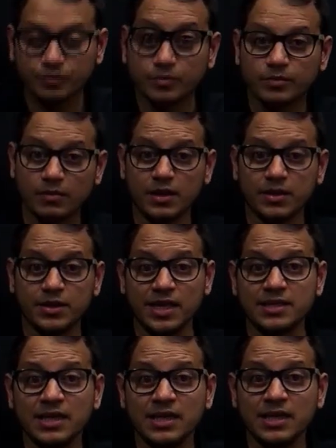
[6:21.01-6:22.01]
Thus,
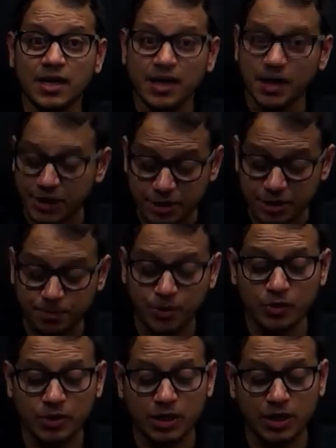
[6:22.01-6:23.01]
a dispute
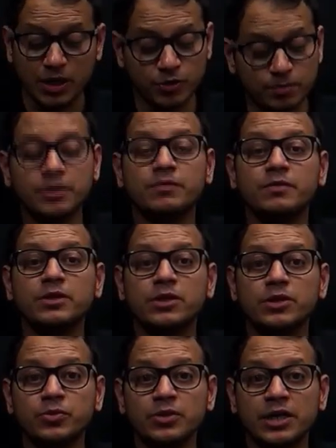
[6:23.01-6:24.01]
arose between the two
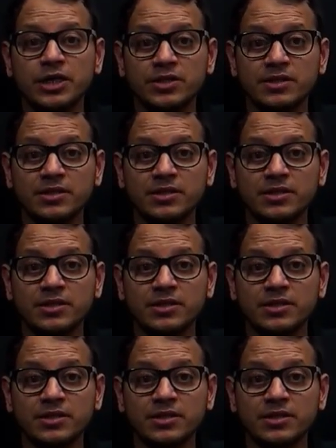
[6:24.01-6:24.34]
nations.